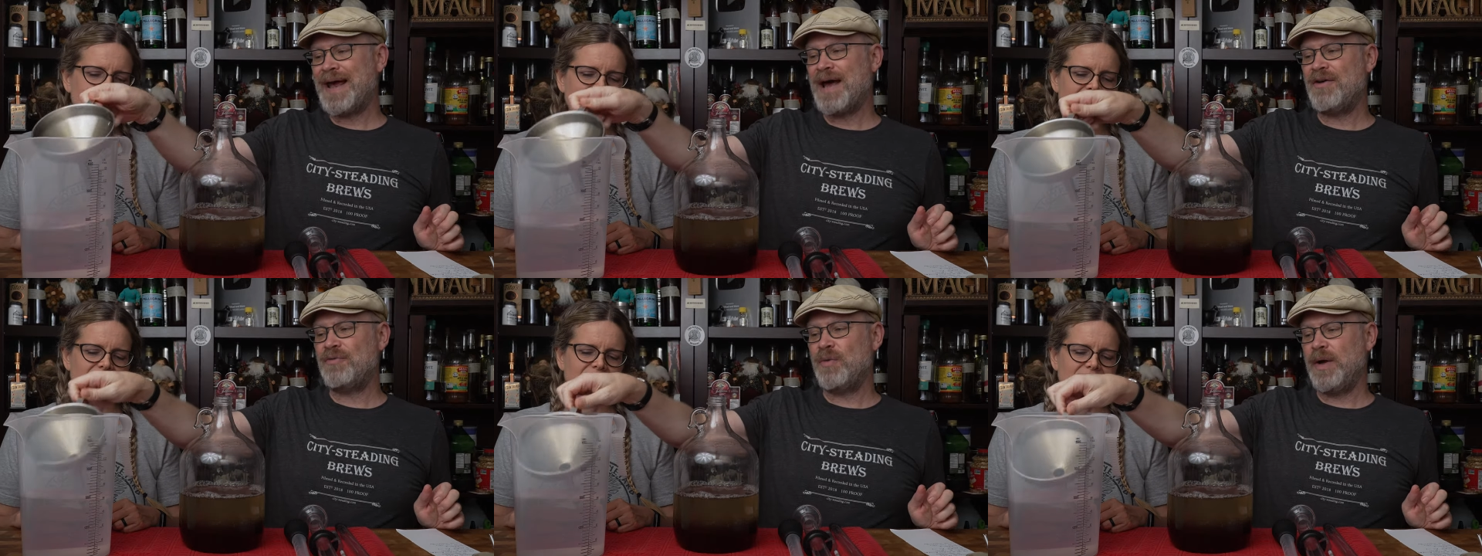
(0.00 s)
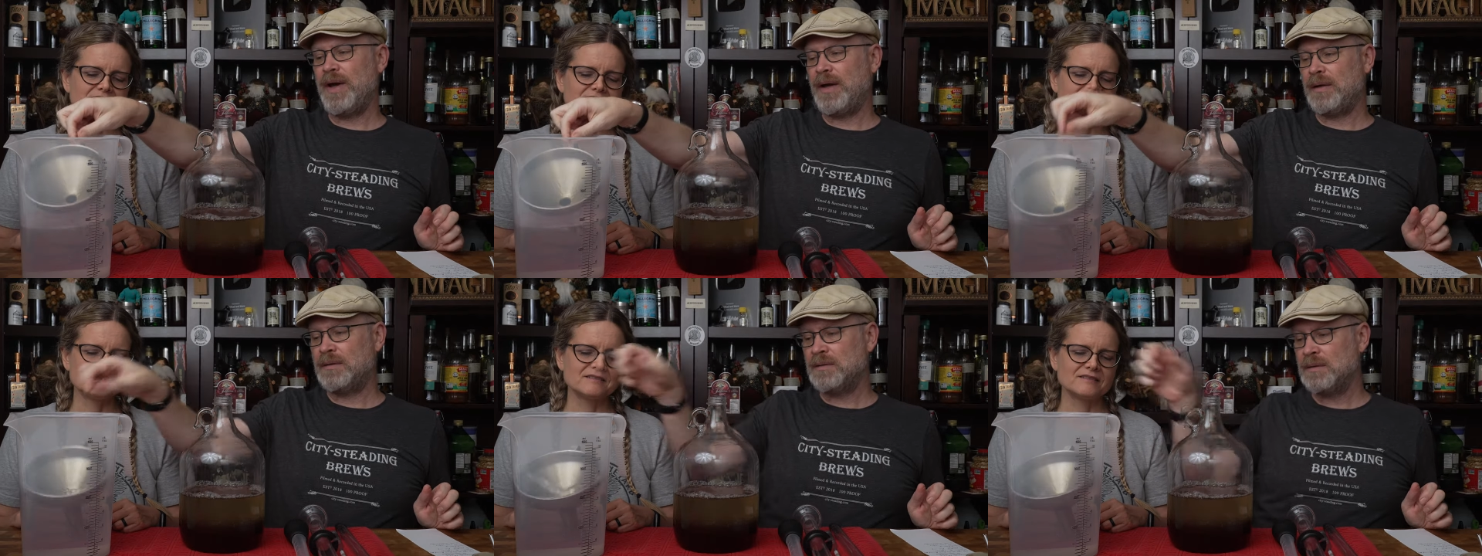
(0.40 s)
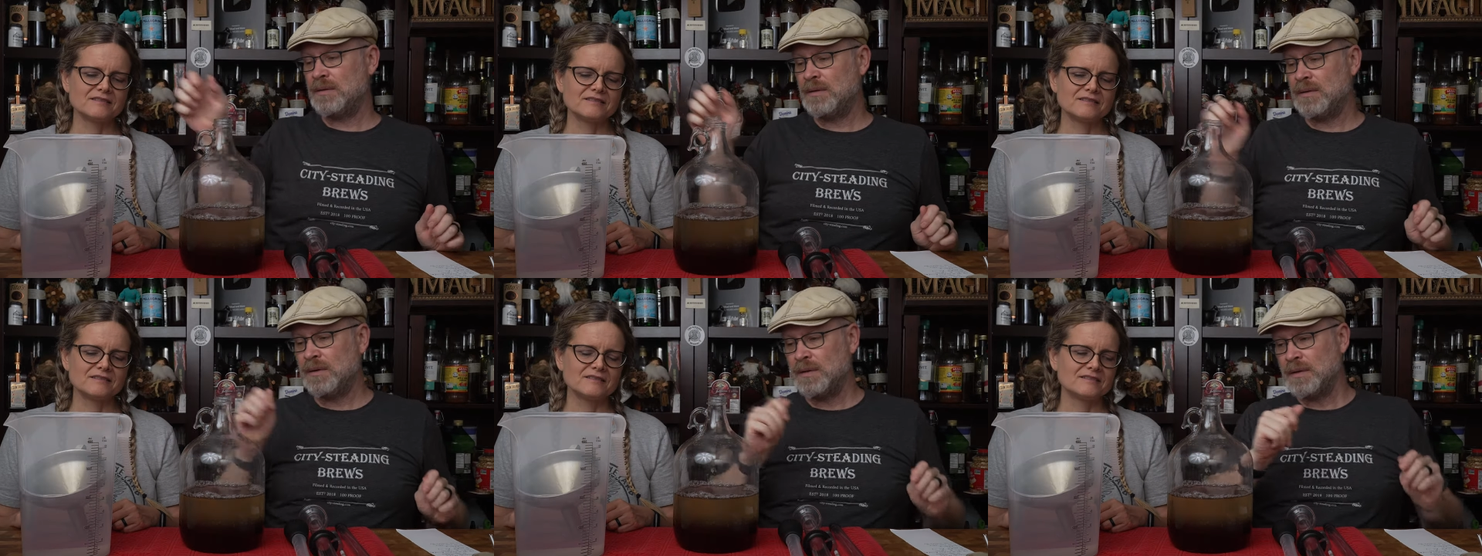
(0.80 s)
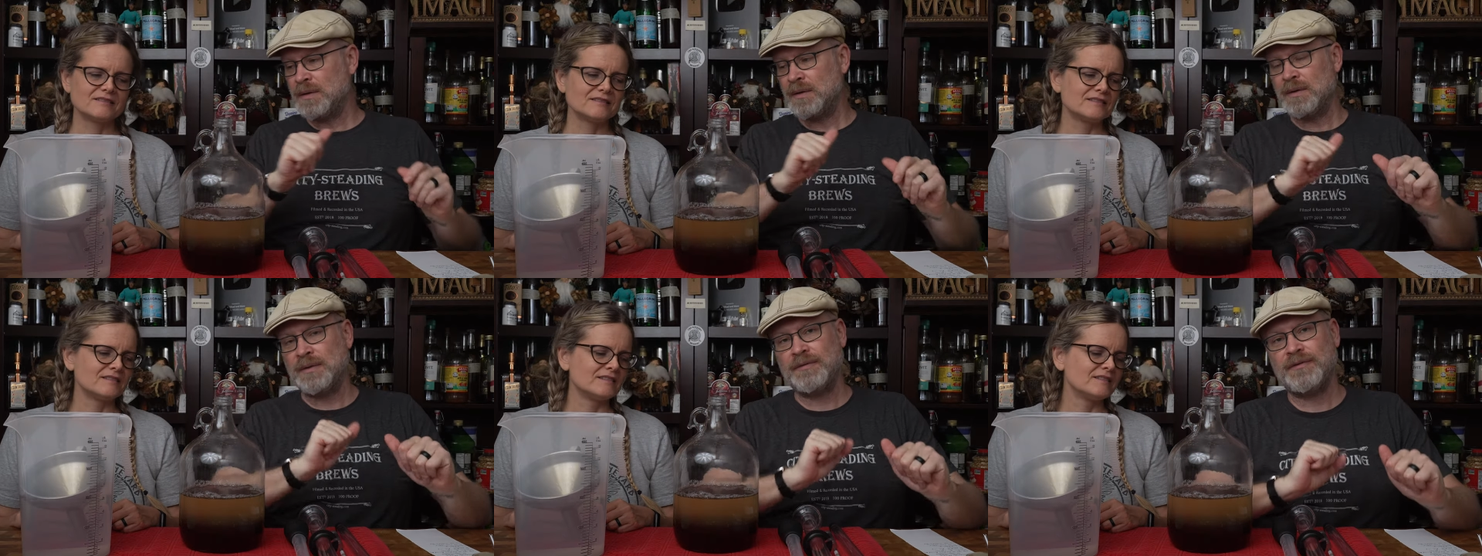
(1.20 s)
Speaker 1: halfway.
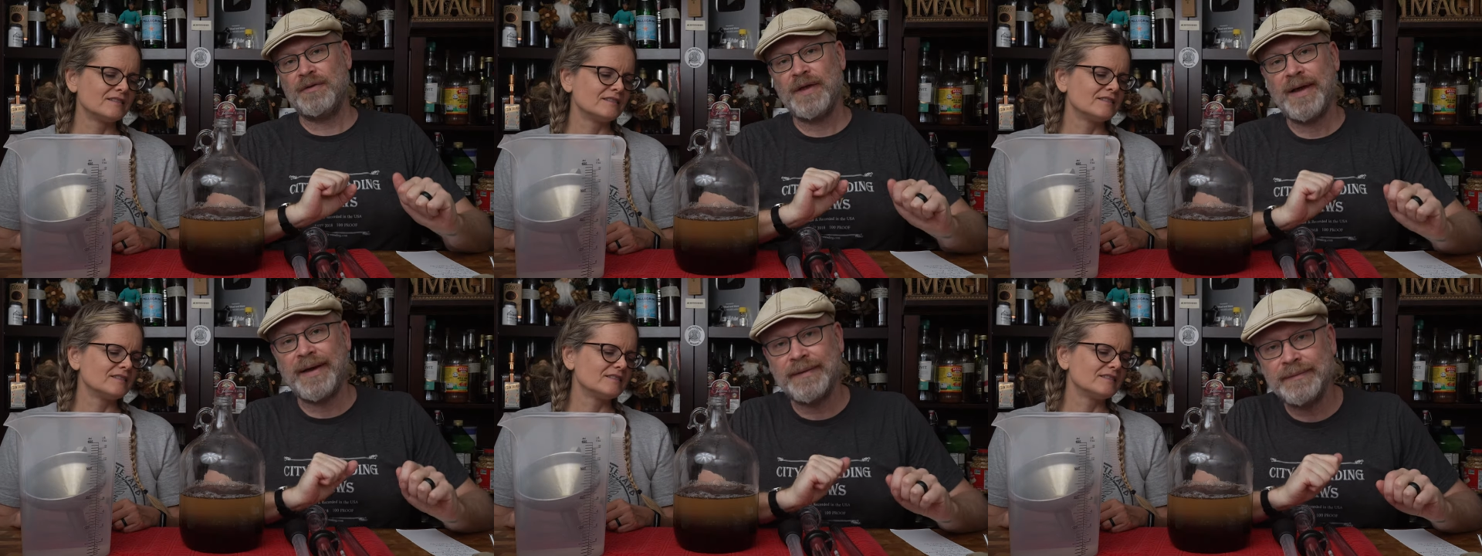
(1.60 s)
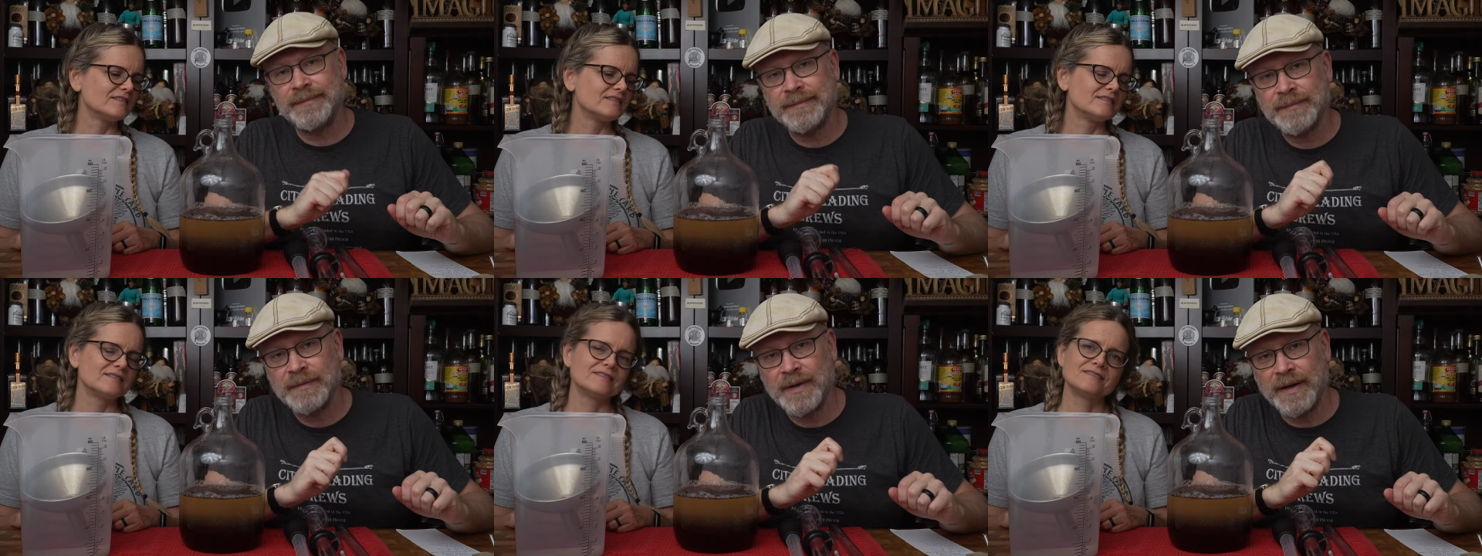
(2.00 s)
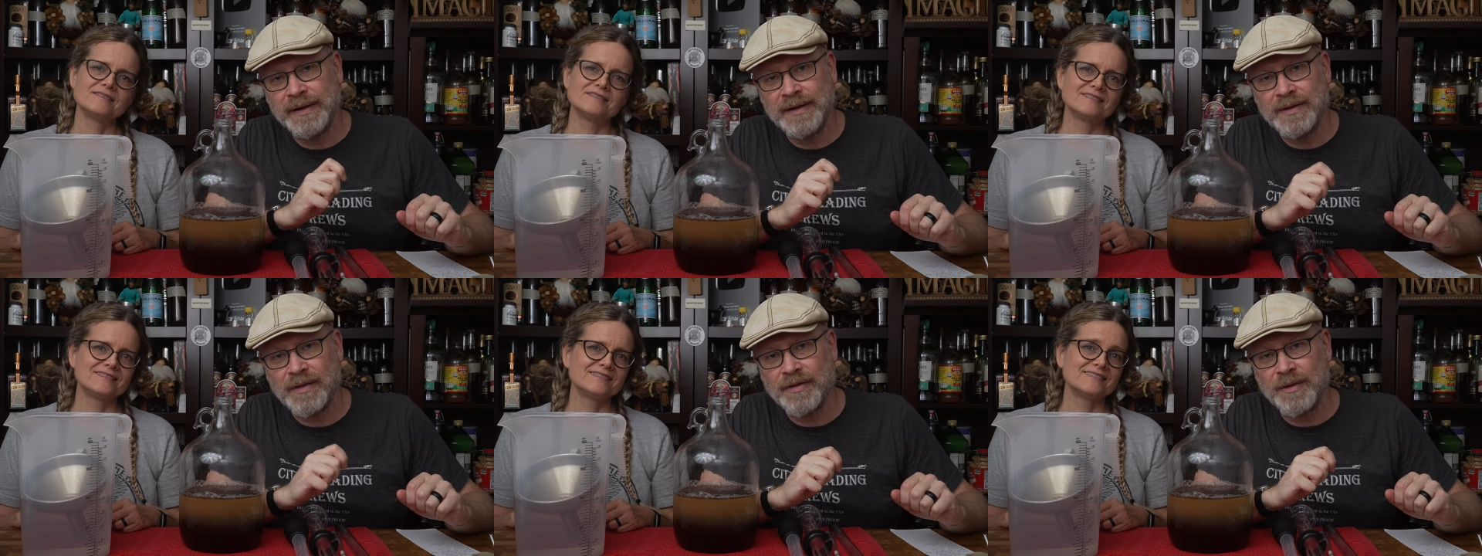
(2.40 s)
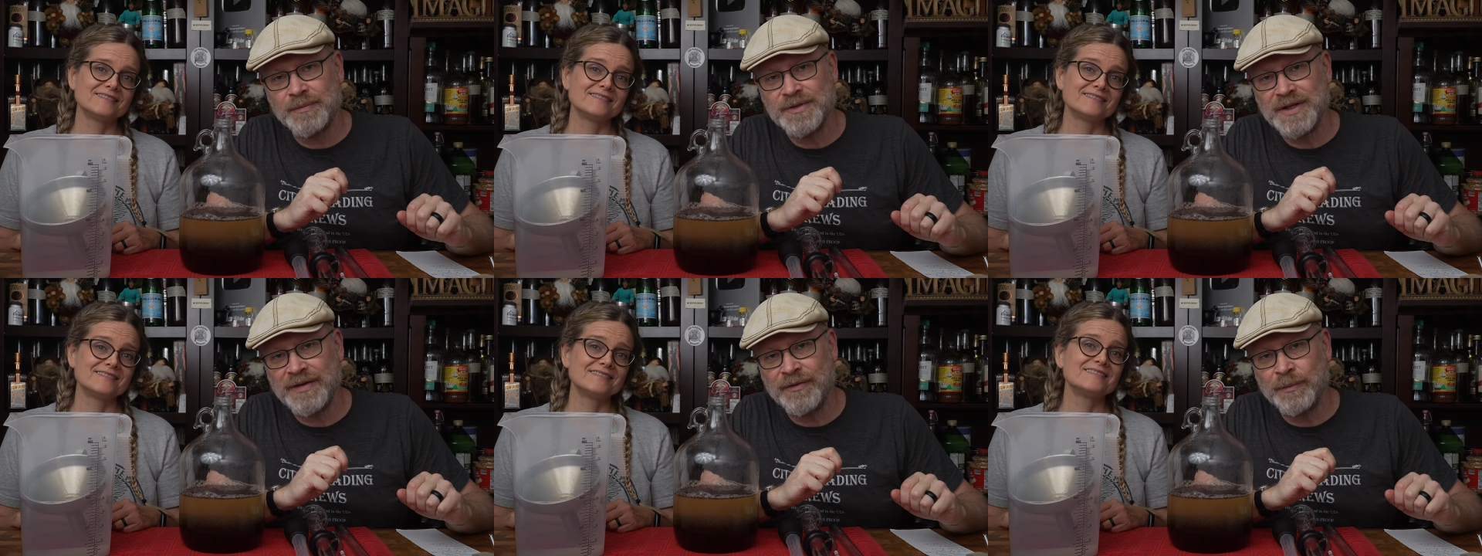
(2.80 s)
For that, I need the thumb
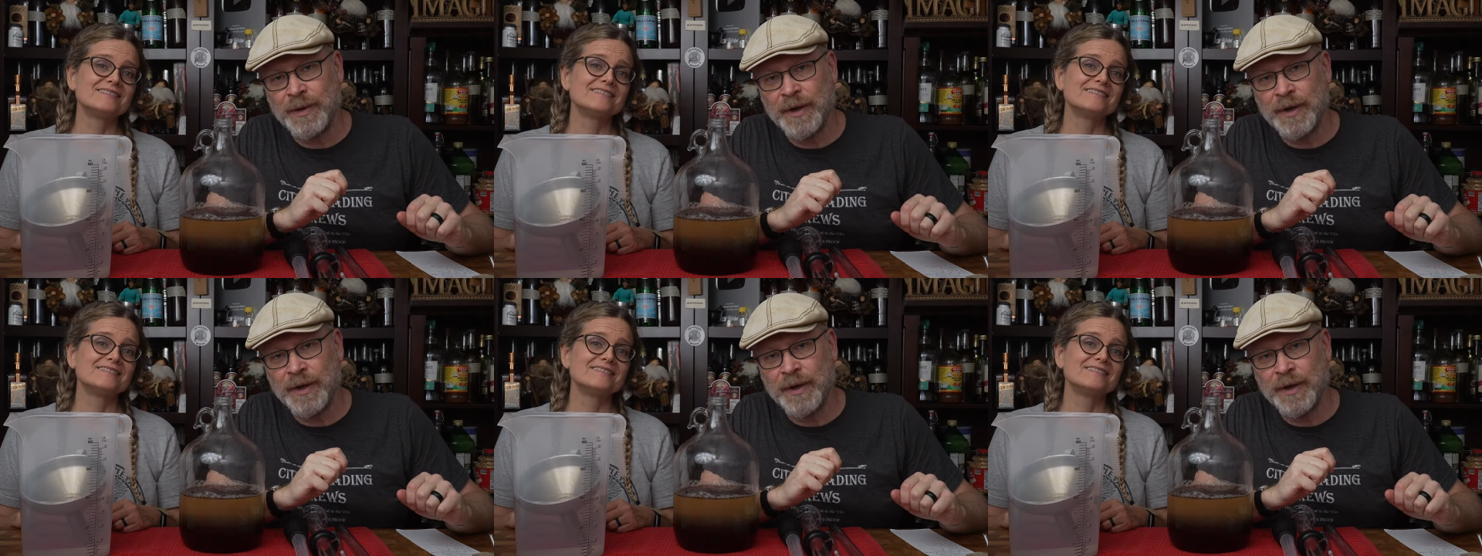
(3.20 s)
saver